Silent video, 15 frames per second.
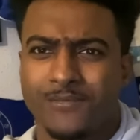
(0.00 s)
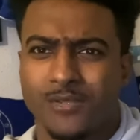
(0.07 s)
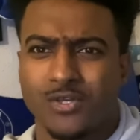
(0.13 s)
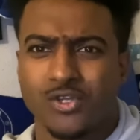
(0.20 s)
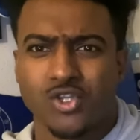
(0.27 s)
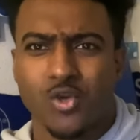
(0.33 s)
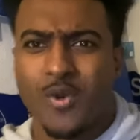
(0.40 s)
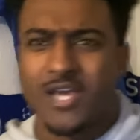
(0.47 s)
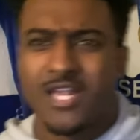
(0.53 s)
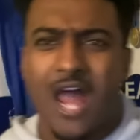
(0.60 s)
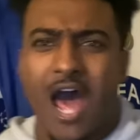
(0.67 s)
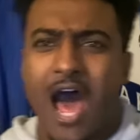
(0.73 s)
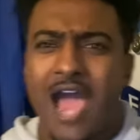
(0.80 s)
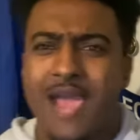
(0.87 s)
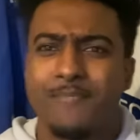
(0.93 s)
So we're going to
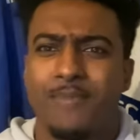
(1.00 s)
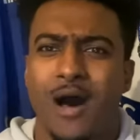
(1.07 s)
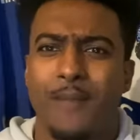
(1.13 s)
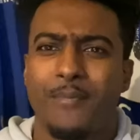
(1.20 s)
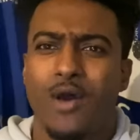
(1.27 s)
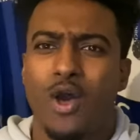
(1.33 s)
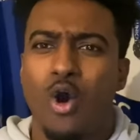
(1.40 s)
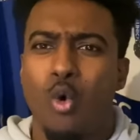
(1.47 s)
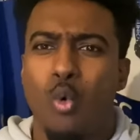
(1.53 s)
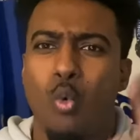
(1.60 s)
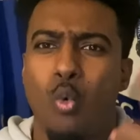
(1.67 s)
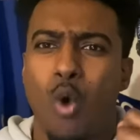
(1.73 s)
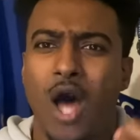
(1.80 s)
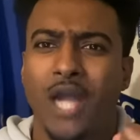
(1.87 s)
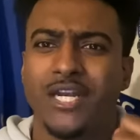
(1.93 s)
hype up
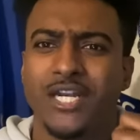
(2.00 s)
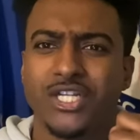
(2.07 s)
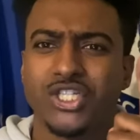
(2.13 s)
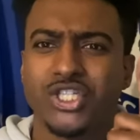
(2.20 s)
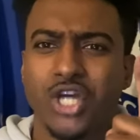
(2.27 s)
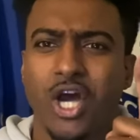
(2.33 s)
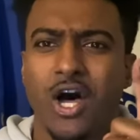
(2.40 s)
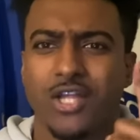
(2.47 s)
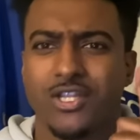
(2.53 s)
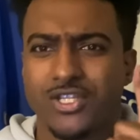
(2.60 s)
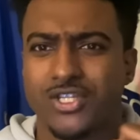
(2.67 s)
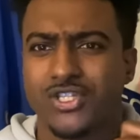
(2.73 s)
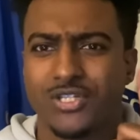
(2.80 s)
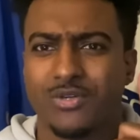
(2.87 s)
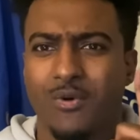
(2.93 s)
one
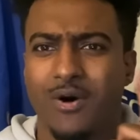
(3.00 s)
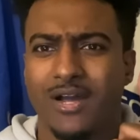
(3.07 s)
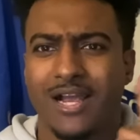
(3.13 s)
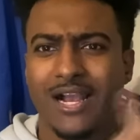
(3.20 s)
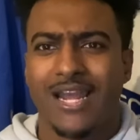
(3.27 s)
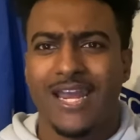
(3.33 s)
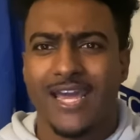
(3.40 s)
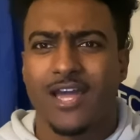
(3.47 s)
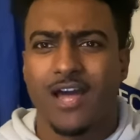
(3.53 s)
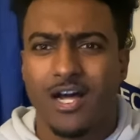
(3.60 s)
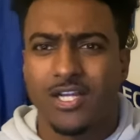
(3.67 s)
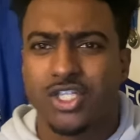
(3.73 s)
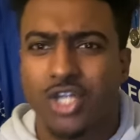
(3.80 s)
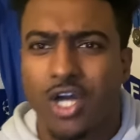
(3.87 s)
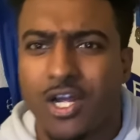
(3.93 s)
chance. One
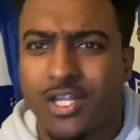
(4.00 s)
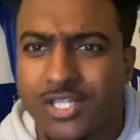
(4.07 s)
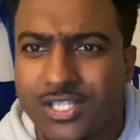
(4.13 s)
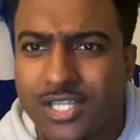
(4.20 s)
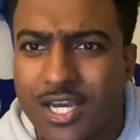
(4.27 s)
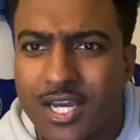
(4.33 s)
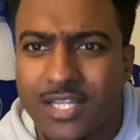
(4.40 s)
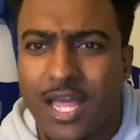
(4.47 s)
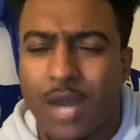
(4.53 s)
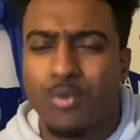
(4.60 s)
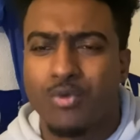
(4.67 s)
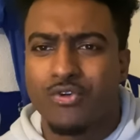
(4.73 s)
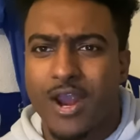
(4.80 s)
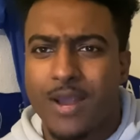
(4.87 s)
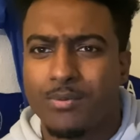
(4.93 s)
clear-cut chance that we
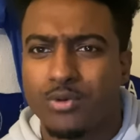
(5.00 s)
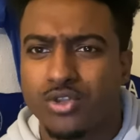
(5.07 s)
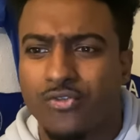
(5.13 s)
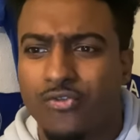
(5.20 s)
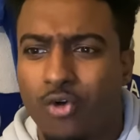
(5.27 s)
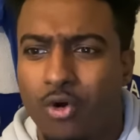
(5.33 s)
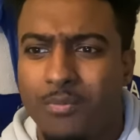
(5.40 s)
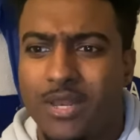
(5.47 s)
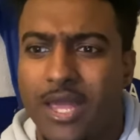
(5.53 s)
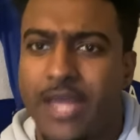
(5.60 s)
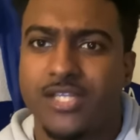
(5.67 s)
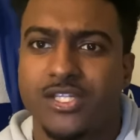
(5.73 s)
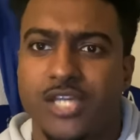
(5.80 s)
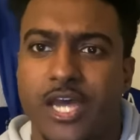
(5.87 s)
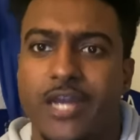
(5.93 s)
were able to formulate
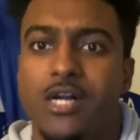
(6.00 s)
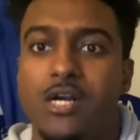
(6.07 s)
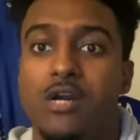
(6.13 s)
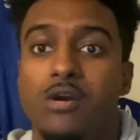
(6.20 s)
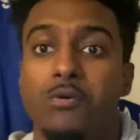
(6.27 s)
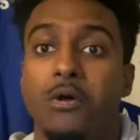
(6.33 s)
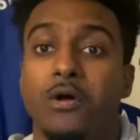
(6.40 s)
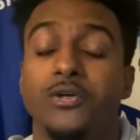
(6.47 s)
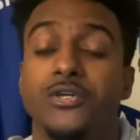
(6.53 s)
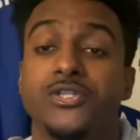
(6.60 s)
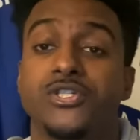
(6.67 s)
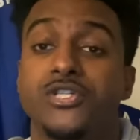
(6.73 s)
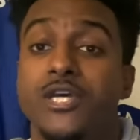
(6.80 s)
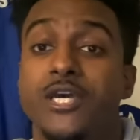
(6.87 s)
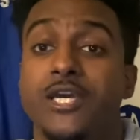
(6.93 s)
and say, well, you
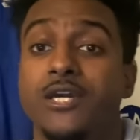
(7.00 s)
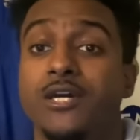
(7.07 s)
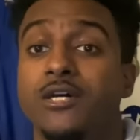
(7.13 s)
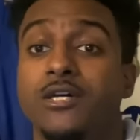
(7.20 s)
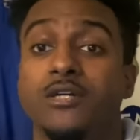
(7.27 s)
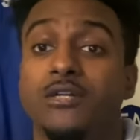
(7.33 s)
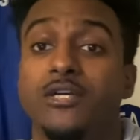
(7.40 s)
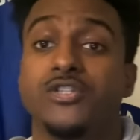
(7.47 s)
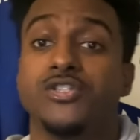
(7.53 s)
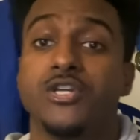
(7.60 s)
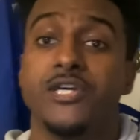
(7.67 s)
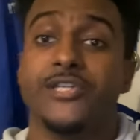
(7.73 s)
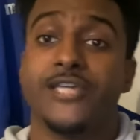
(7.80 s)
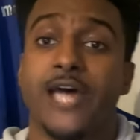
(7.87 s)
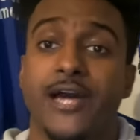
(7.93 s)
see, it's
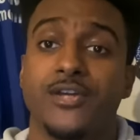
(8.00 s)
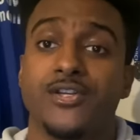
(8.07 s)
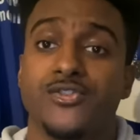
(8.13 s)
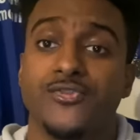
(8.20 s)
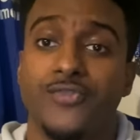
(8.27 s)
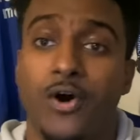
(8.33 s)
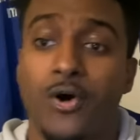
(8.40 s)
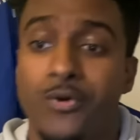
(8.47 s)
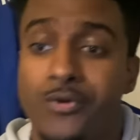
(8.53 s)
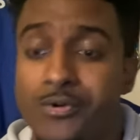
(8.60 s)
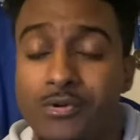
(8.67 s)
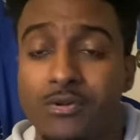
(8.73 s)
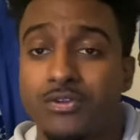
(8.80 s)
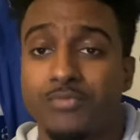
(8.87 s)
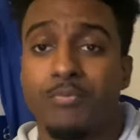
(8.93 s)
the attacker's fault.
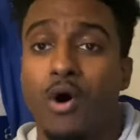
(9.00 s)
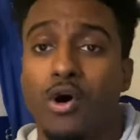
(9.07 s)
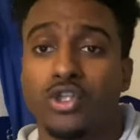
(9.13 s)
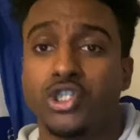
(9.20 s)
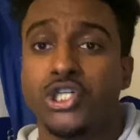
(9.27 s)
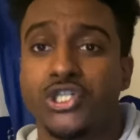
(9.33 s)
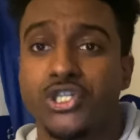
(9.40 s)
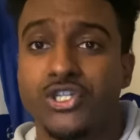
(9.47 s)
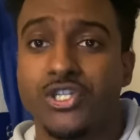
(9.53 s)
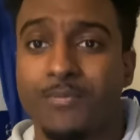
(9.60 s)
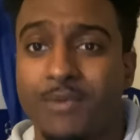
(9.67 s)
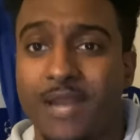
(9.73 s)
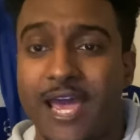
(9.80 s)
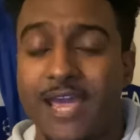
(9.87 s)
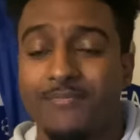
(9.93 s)
Poch isn't to
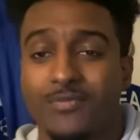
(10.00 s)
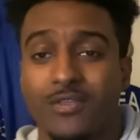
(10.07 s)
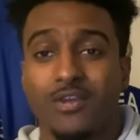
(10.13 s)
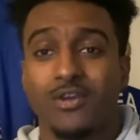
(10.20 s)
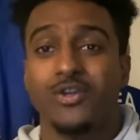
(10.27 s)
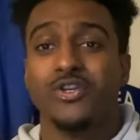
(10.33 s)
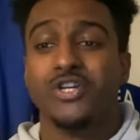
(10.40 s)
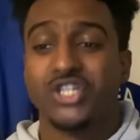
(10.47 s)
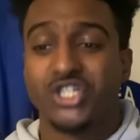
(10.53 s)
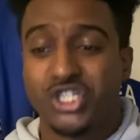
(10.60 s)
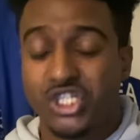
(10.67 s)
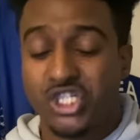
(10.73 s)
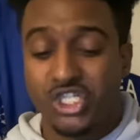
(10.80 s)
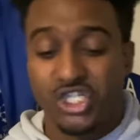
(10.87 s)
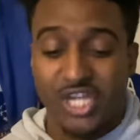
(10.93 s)
blame in your
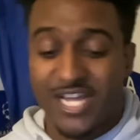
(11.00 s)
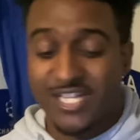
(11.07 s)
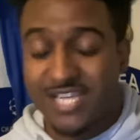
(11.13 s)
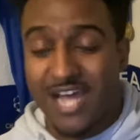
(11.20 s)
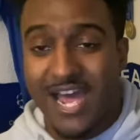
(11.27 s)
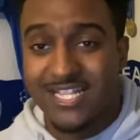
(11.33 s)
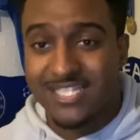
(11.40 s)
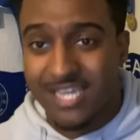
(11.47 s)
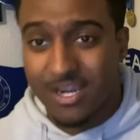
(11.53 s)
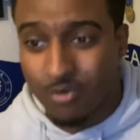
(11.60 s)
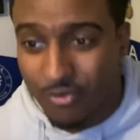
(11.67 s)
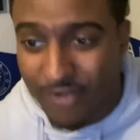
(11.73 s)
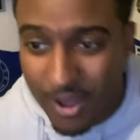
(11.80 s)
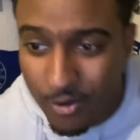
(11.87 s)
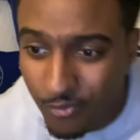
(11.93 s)
shit idea
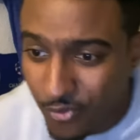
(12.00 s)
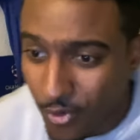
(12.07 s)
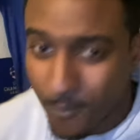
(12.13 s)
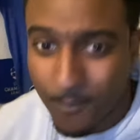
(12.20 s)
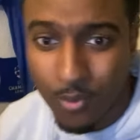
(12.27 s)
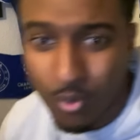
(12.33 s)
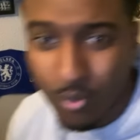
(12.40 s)
of how football